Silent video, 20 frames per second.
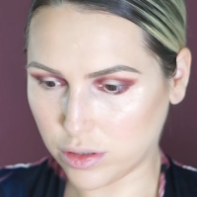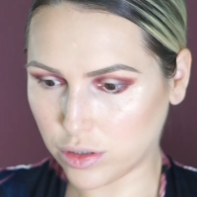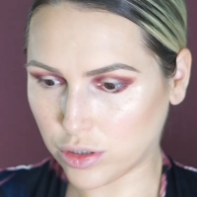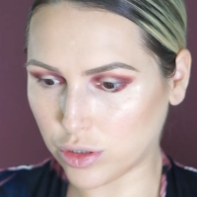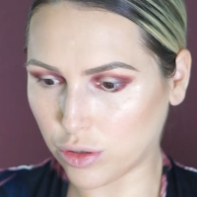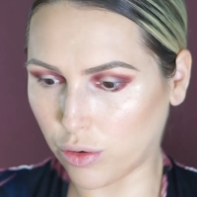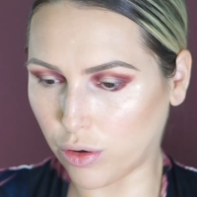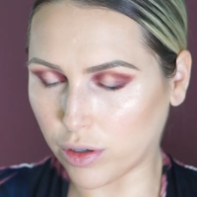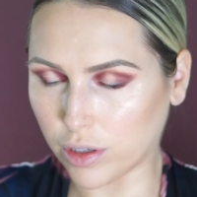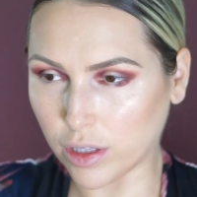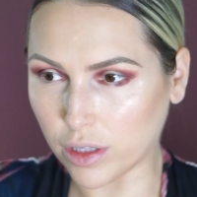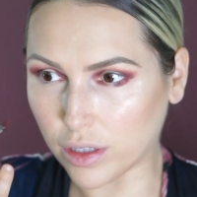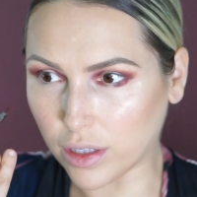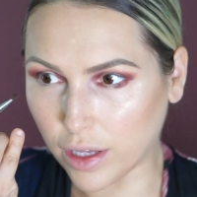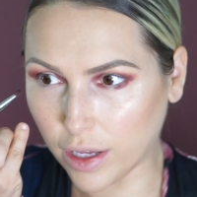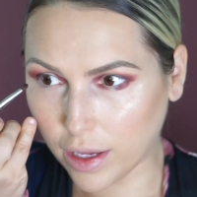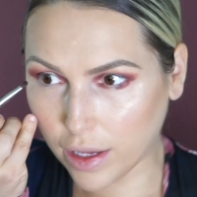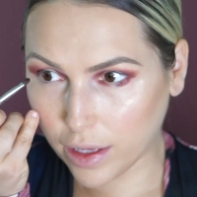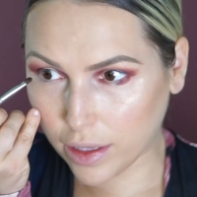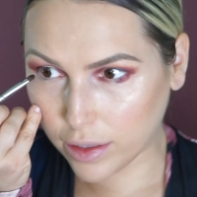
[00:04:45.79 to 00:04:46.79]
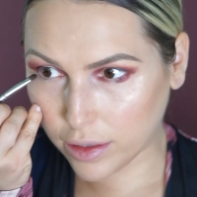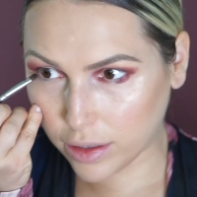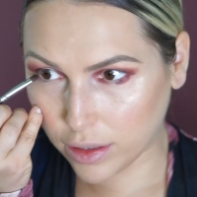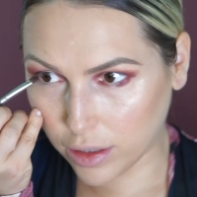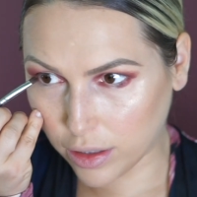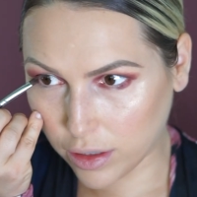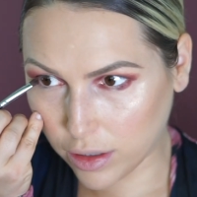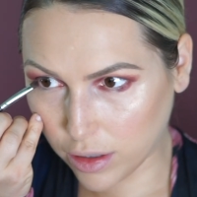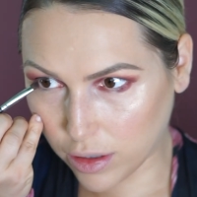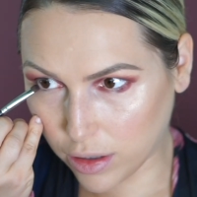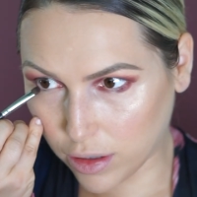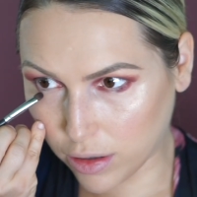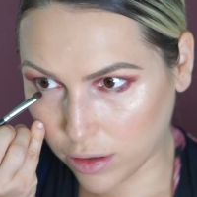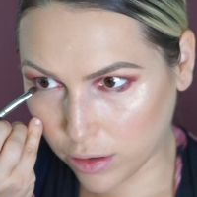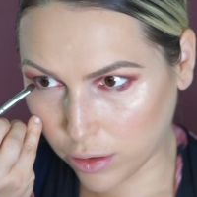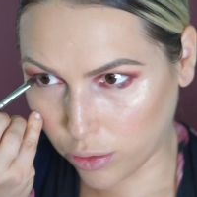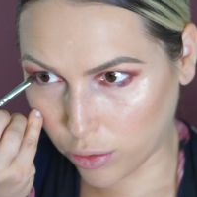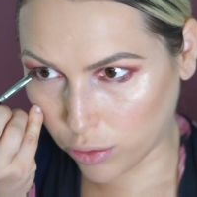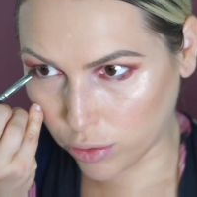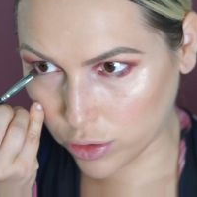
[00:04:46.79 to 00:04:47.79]
so I can add a
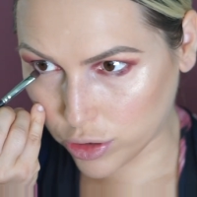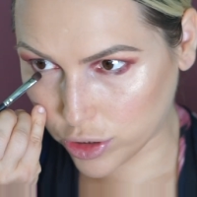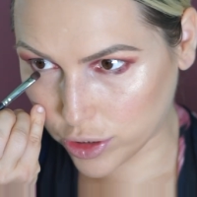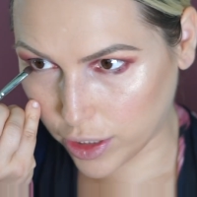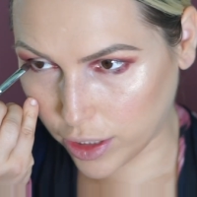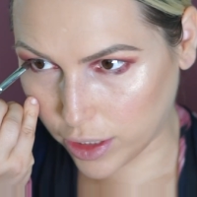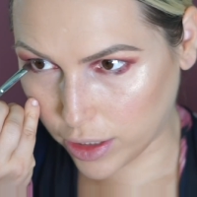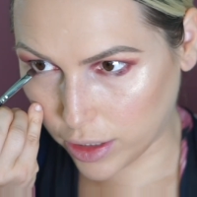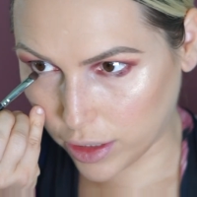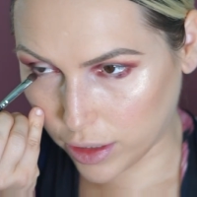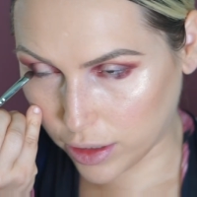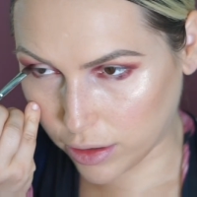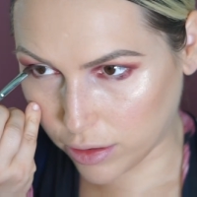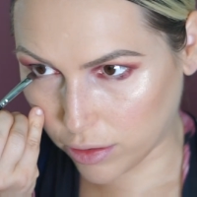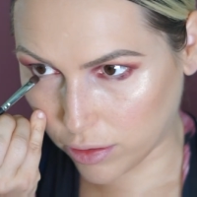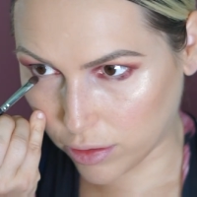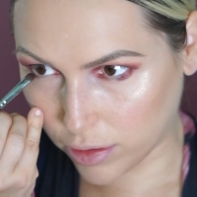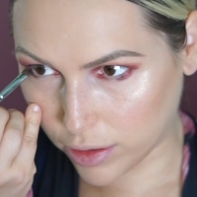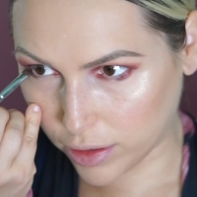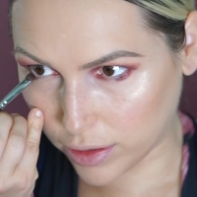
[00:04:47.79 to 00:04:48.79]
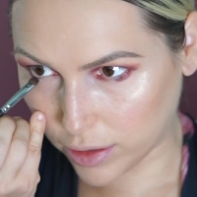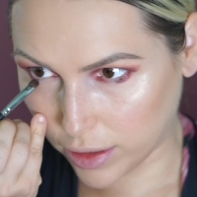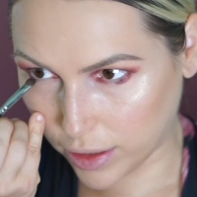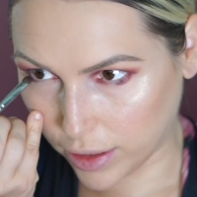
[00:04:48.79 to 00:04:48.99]
gold shade on it